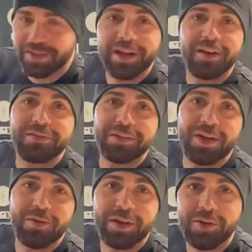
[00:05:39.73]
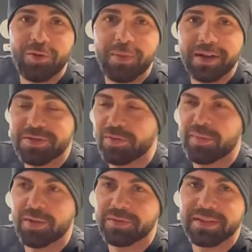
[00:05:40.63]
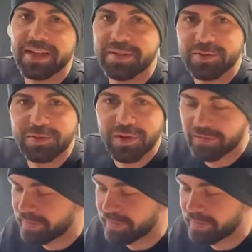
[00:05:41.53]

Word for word: half an hour, I go back to about 10 to 12